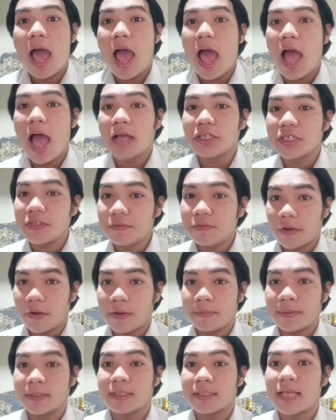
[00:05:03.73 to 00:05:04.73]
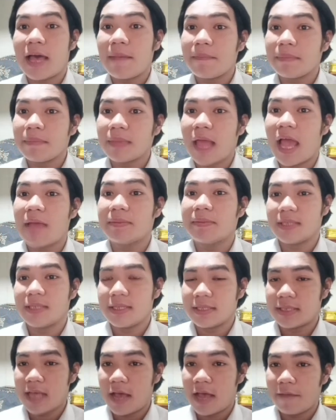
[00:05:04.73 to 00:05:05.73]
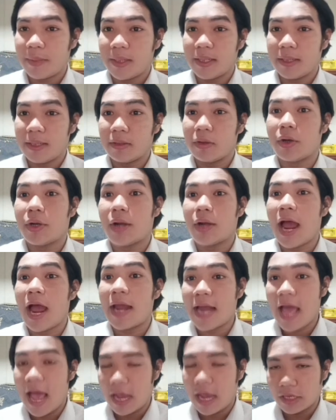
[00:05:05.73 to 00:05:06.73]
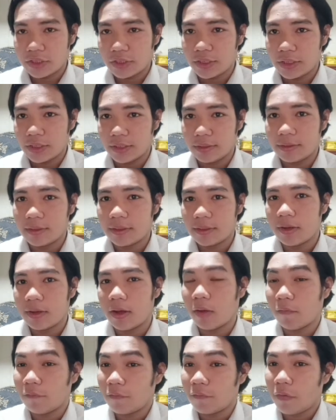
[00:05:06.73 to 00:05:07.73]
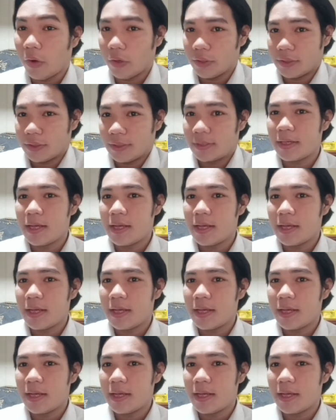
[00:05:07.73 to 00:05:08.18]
Action verbs sometimes is happening or an action, of course,